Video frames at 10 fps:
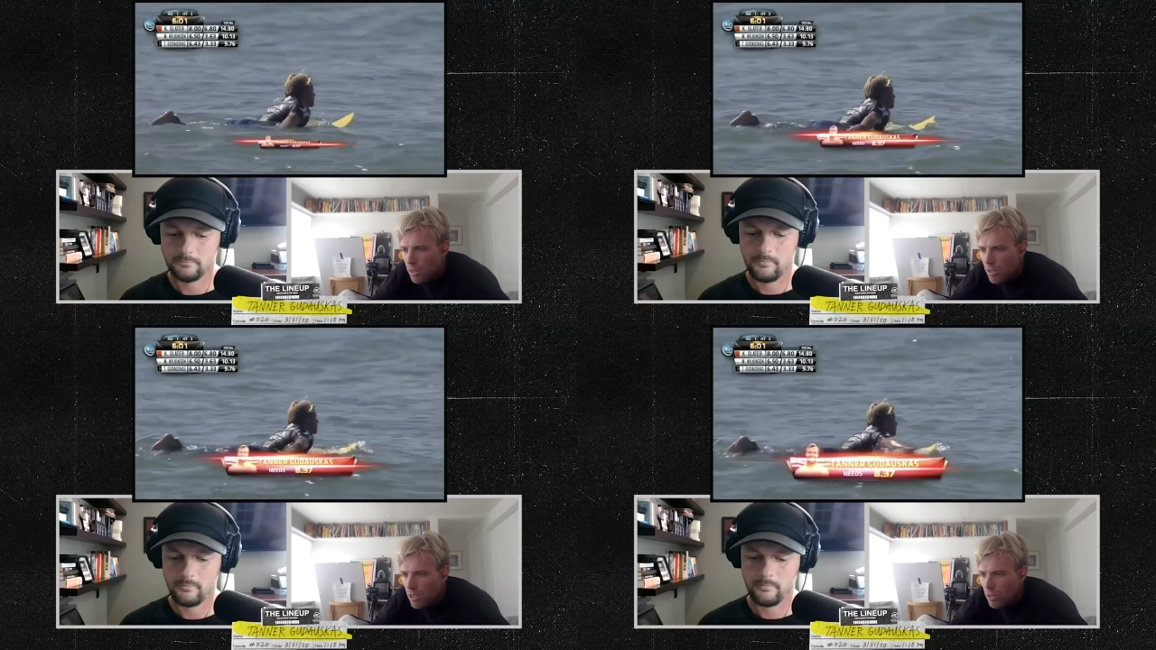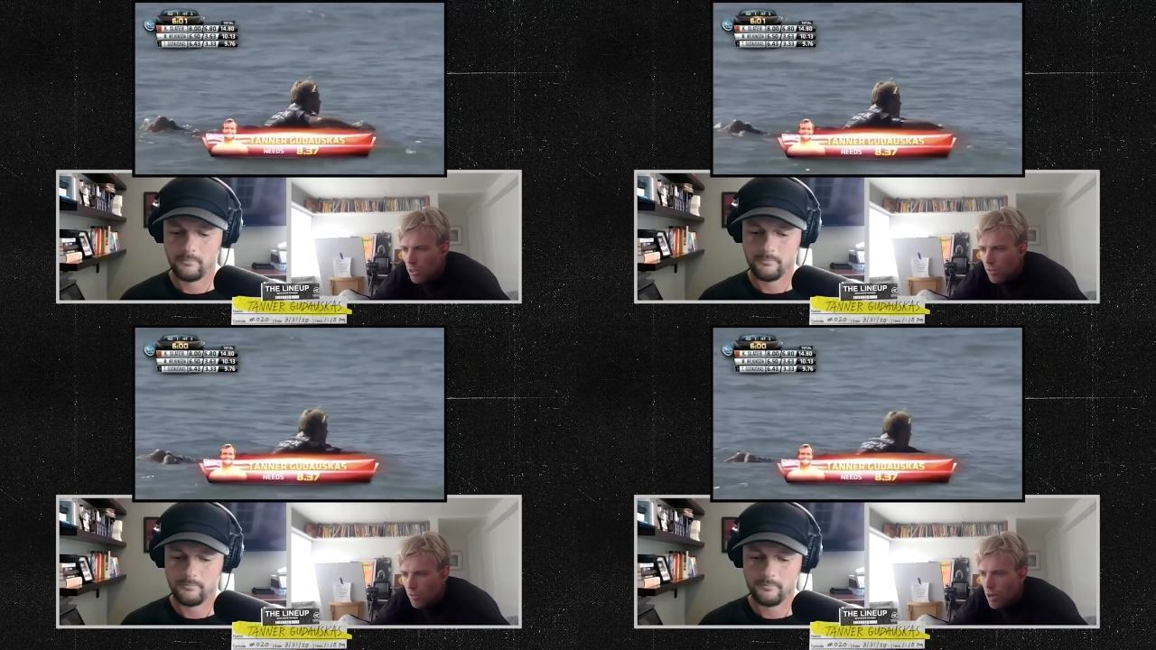Speaker 1: I was a
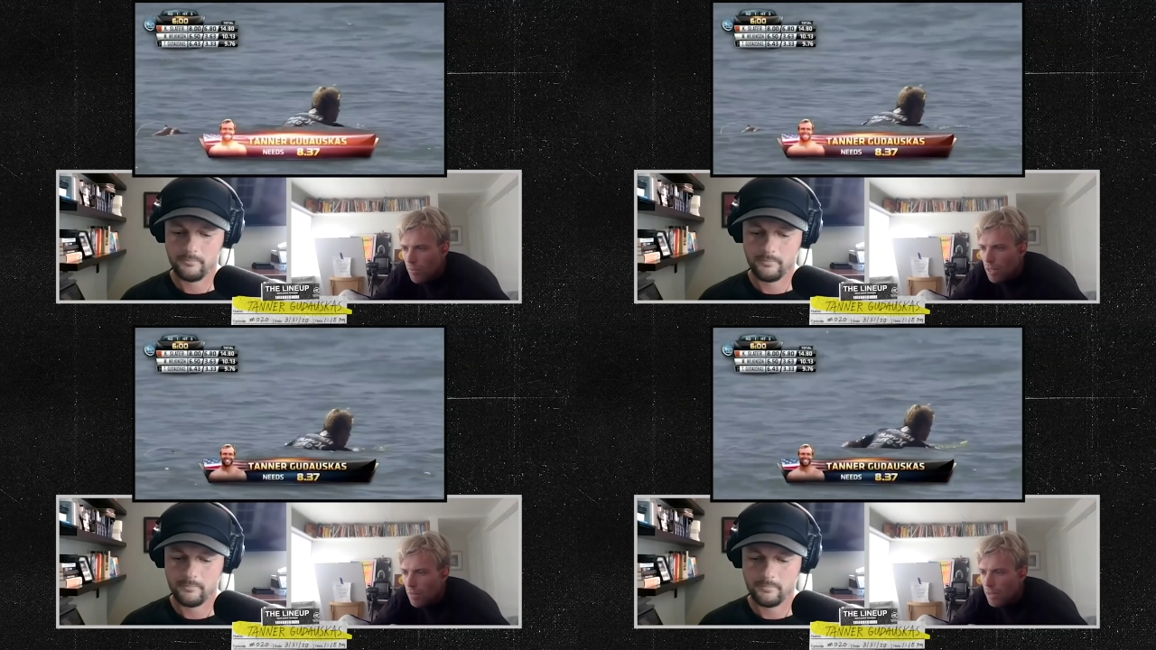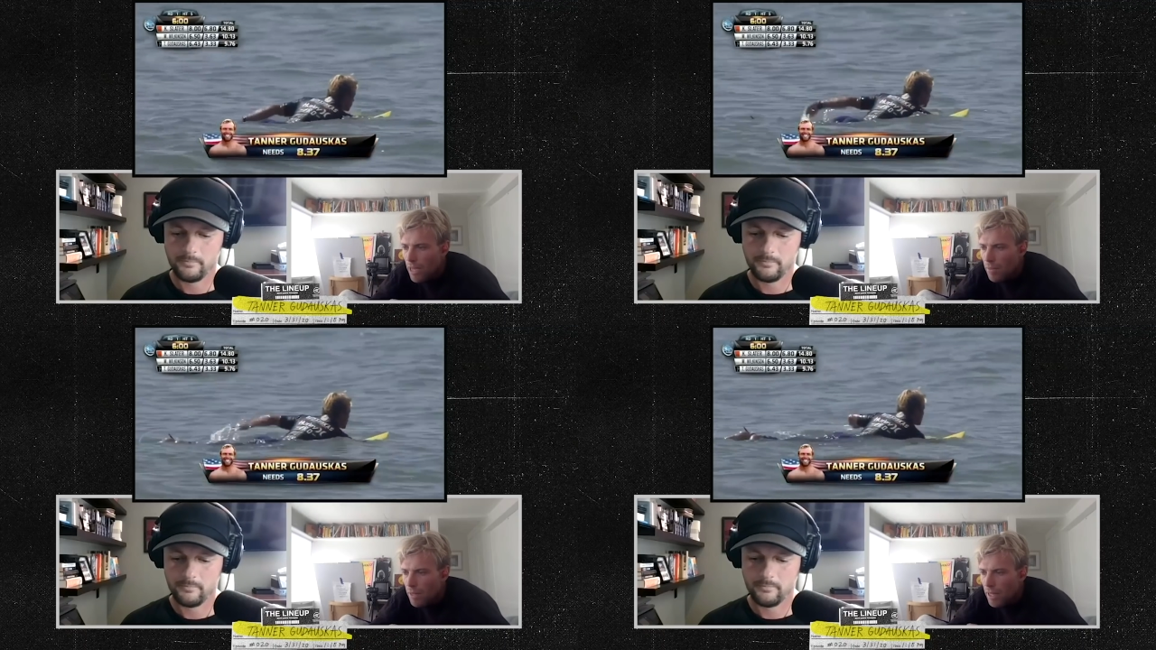stoked surf grom
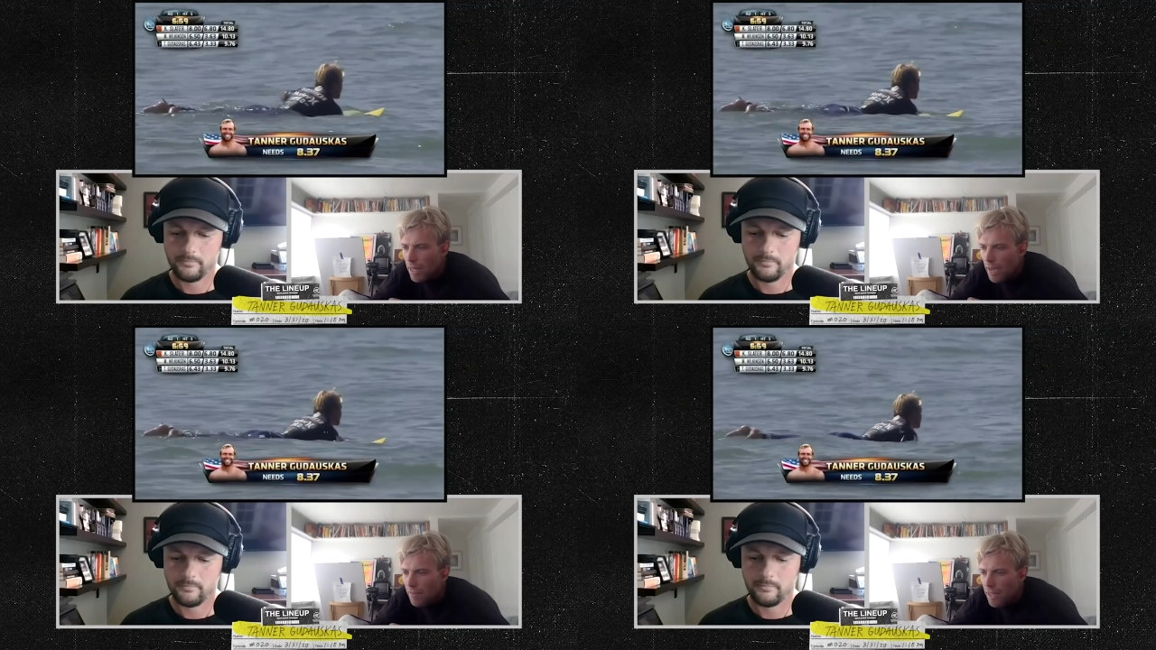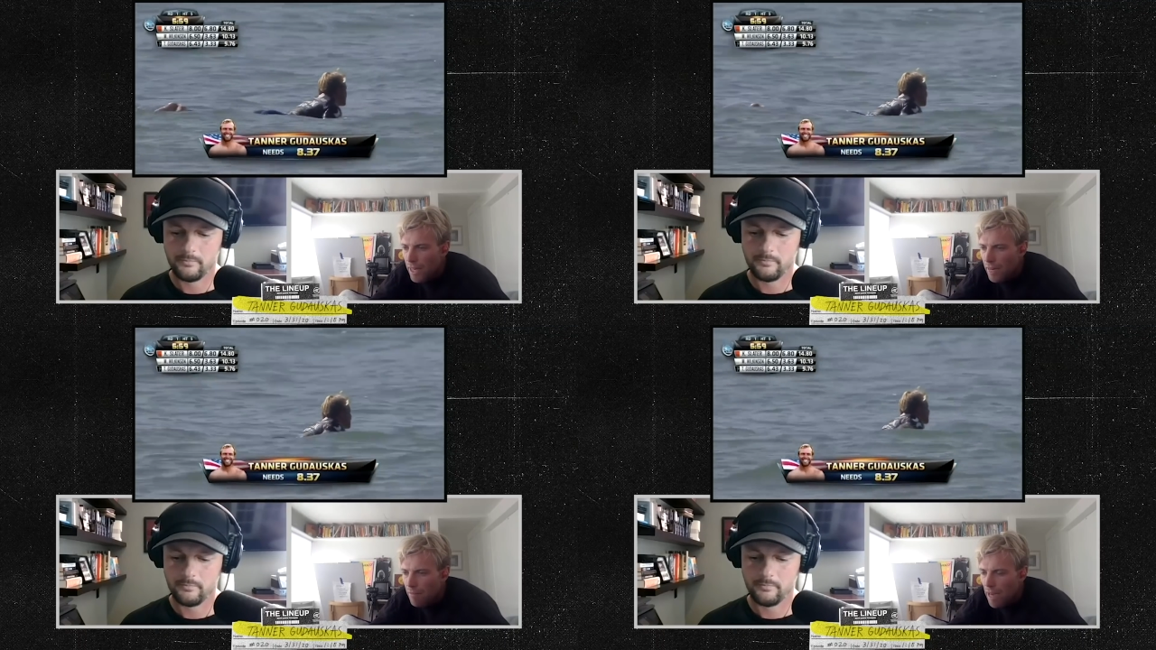coming up and then
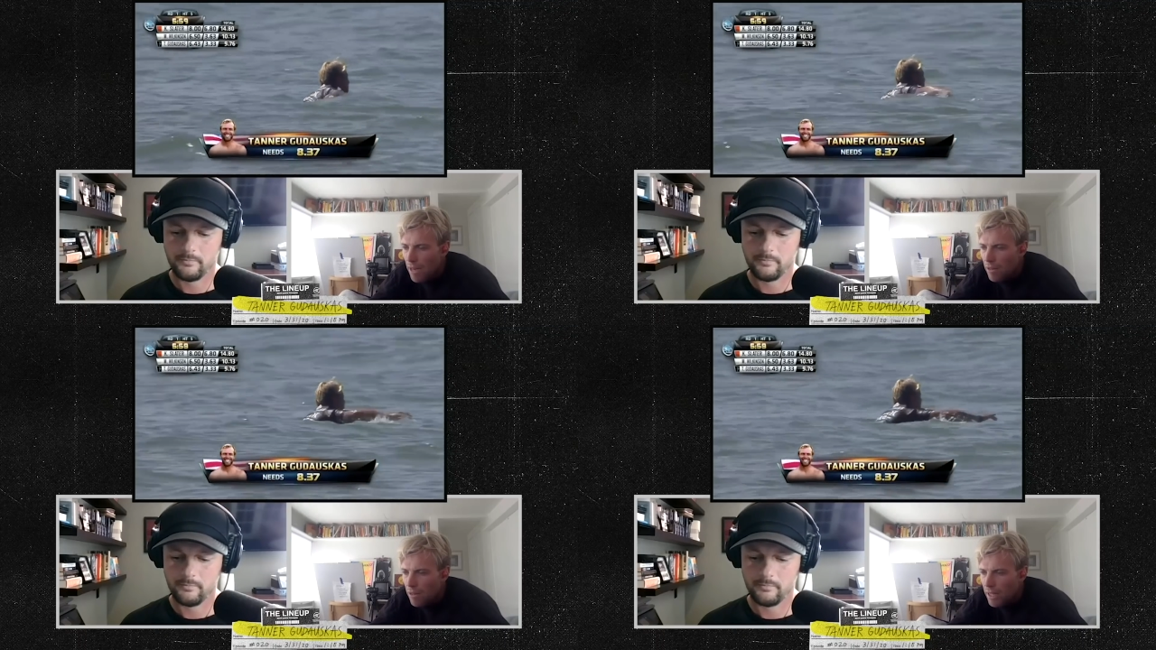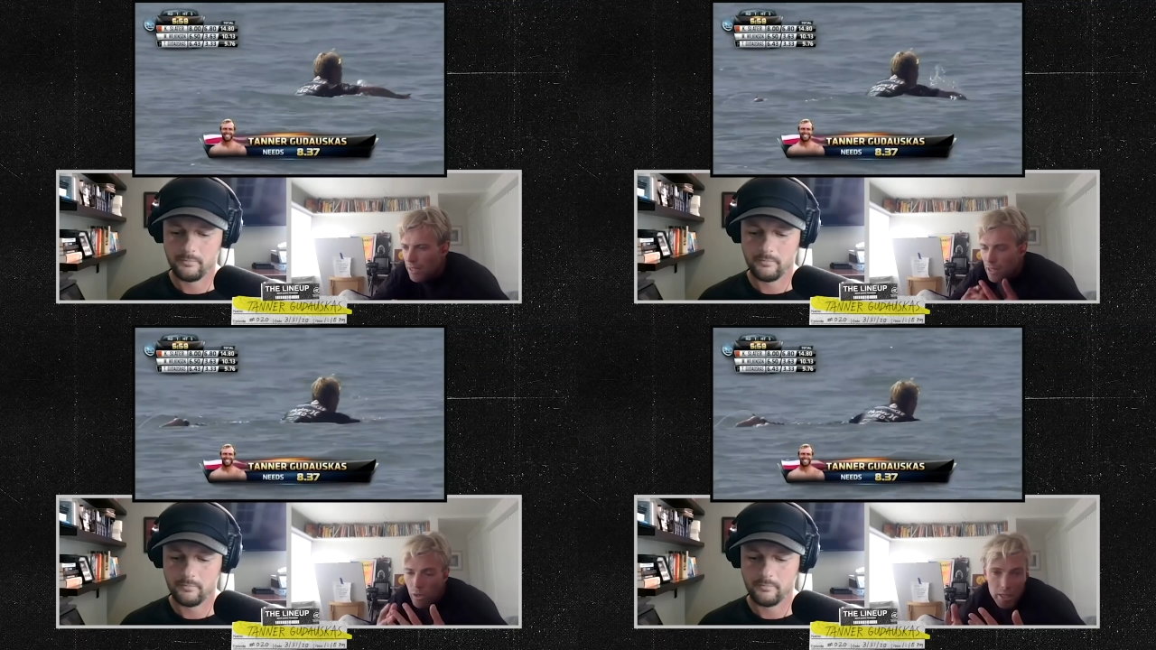having to kind of
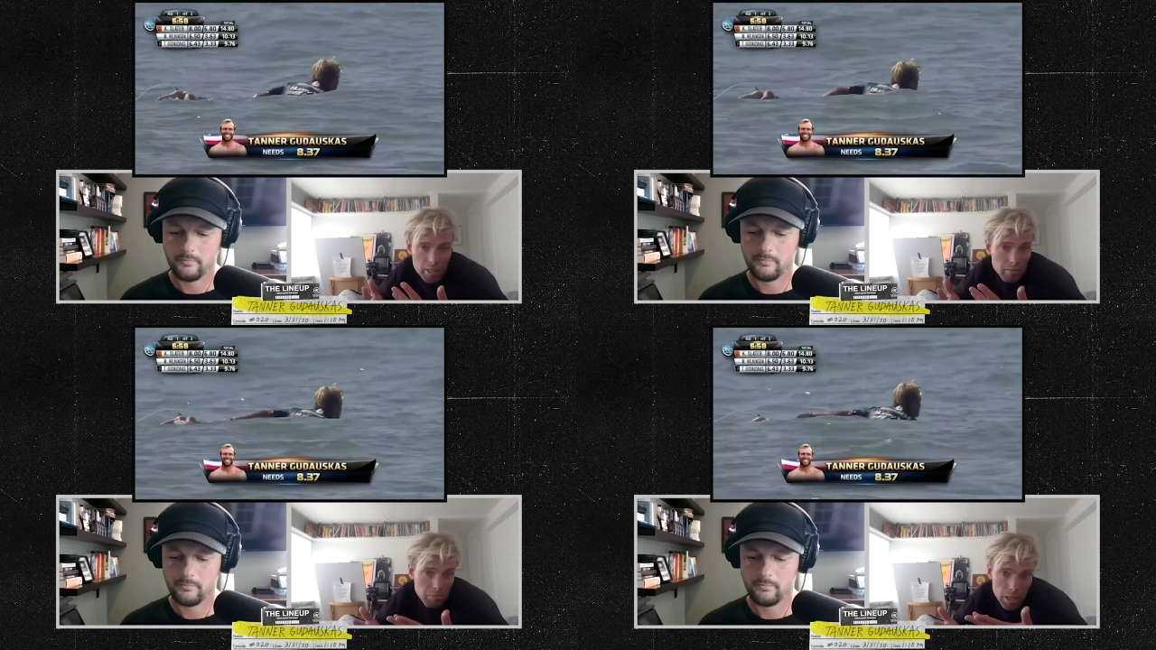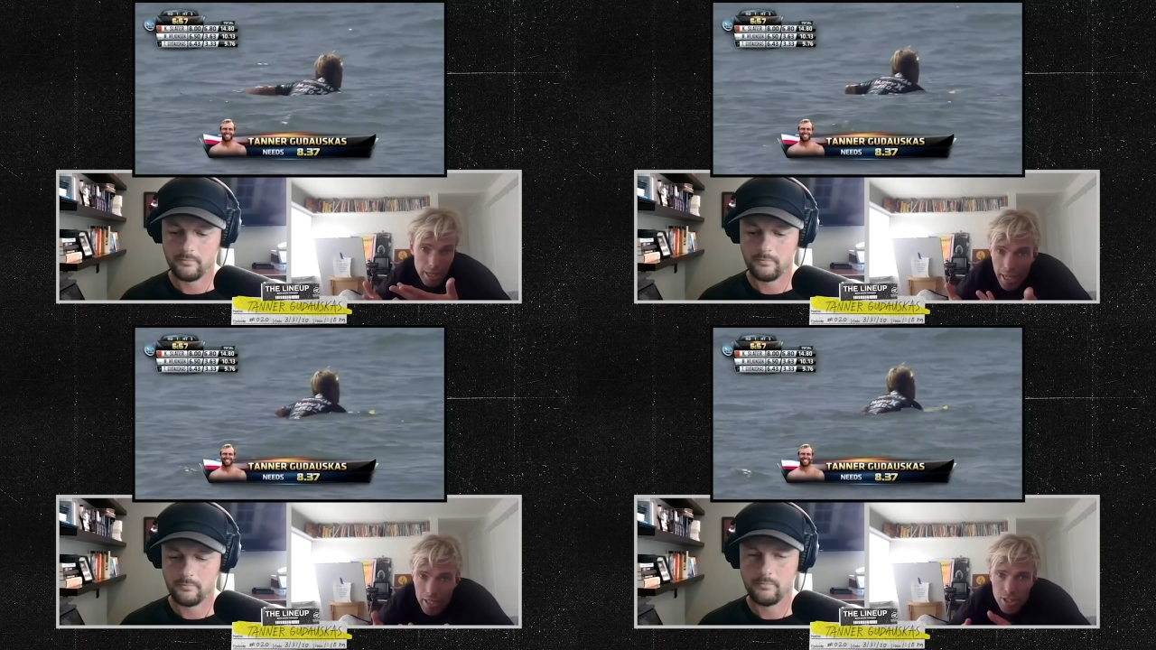battle against going
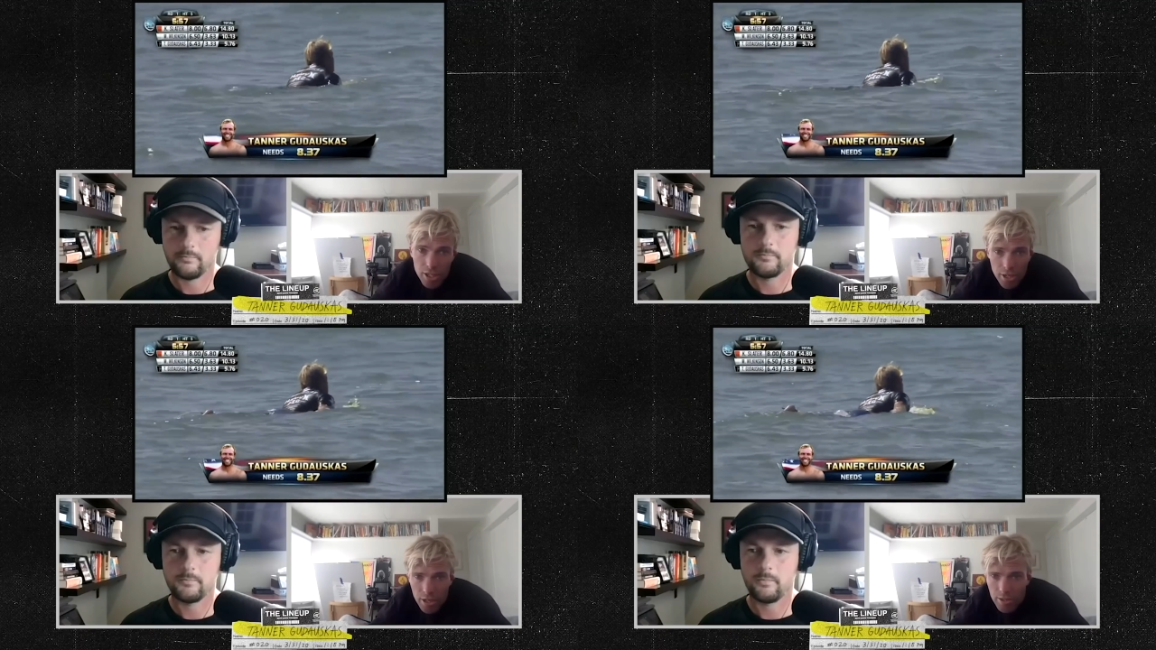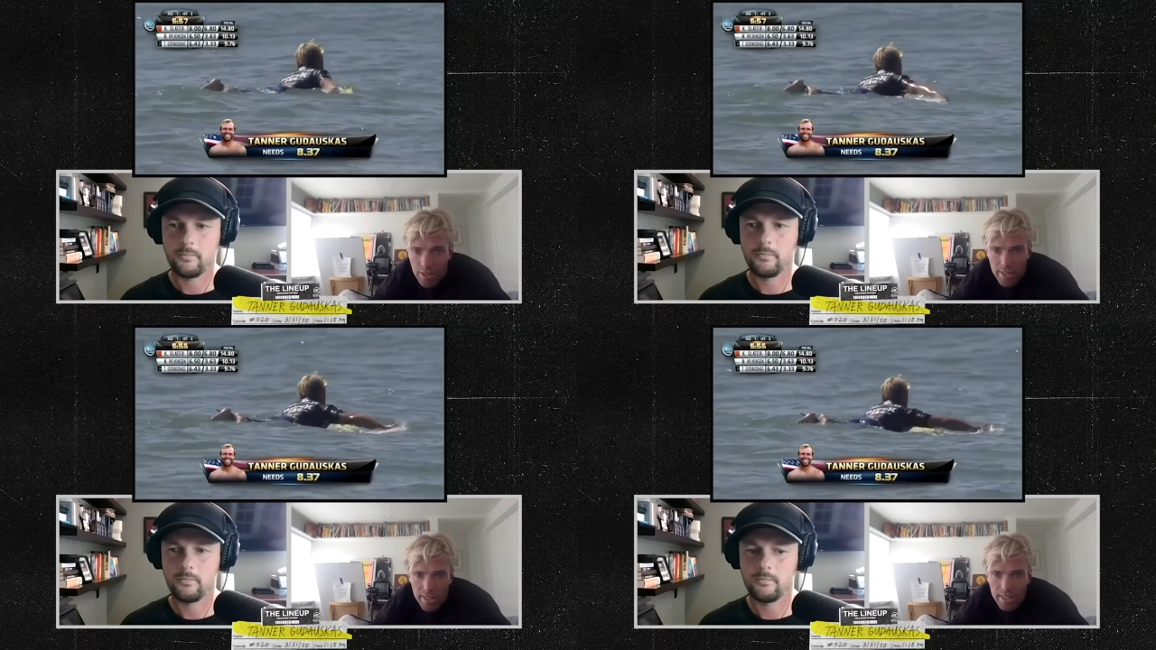against your
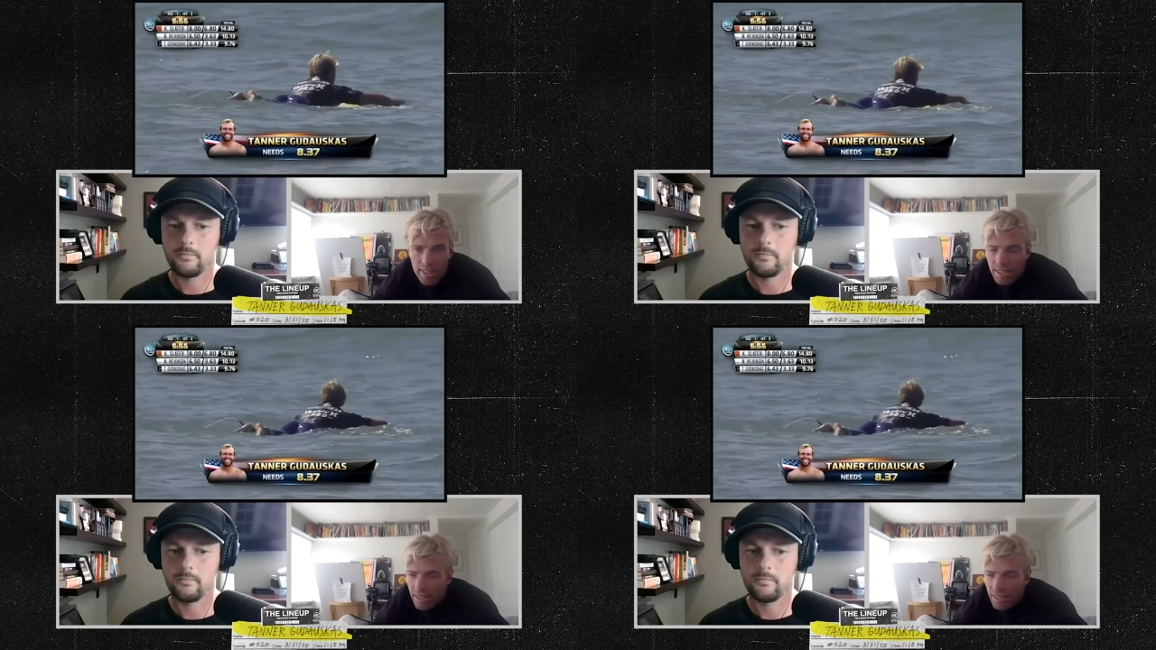heroes.